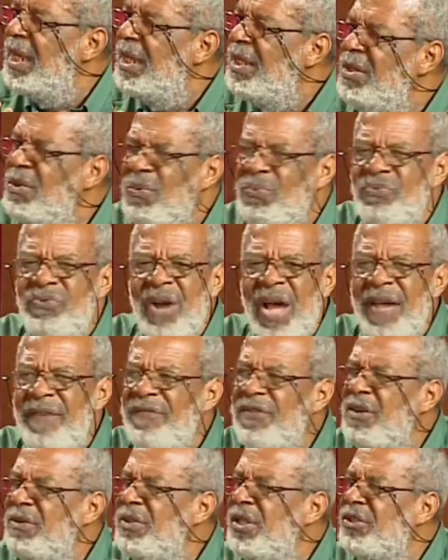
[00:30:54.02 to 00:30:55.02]
You drive
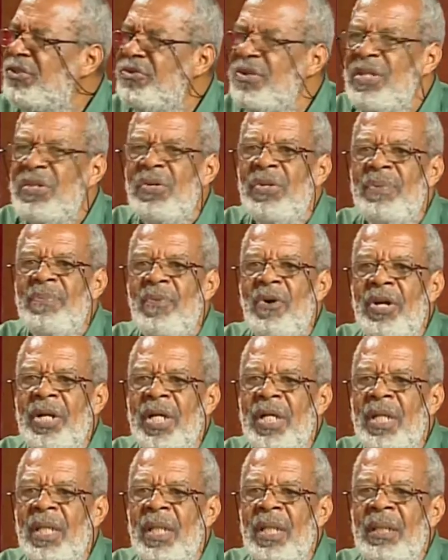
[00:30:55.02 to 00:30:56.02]
down the street, good
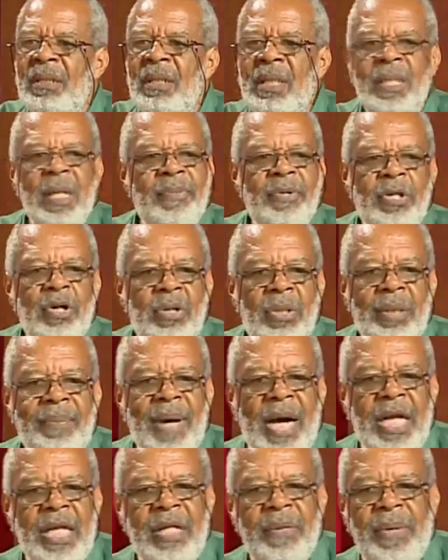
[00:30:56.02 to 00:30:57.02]
morning, not tell me no good
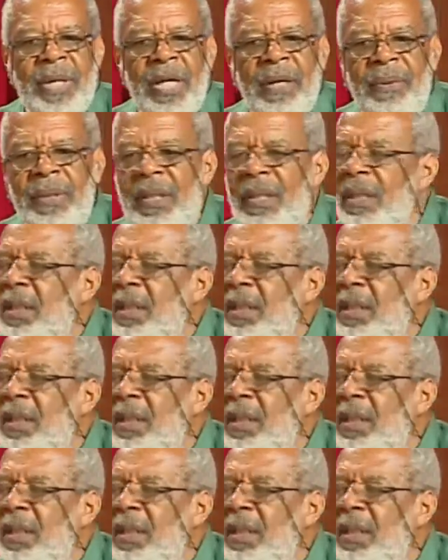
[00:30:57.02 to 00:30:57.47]
morning, where you?